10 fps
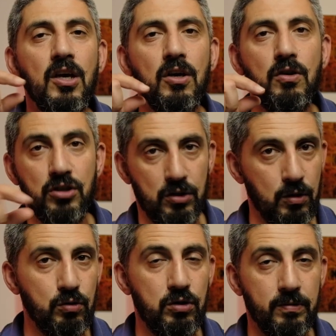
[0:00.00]
you just
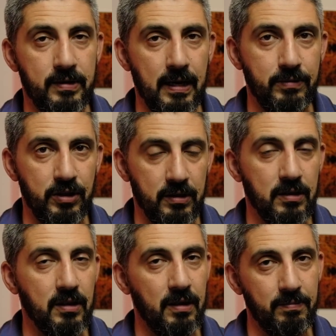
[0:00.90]
lose your subject.
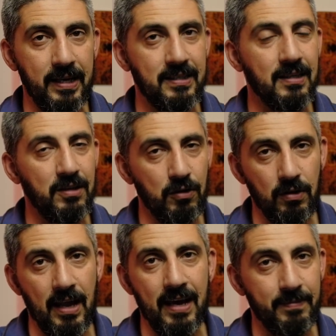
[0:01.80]
It makes your
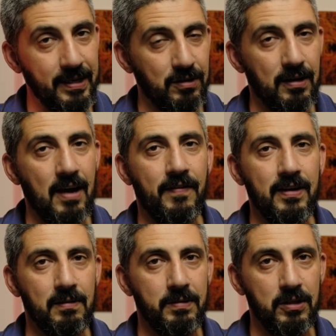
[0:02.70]
life a
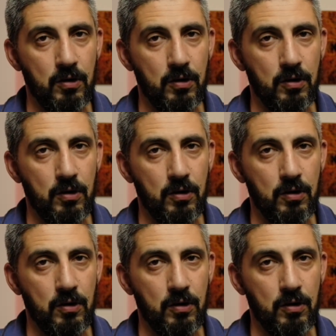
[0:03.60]
little bit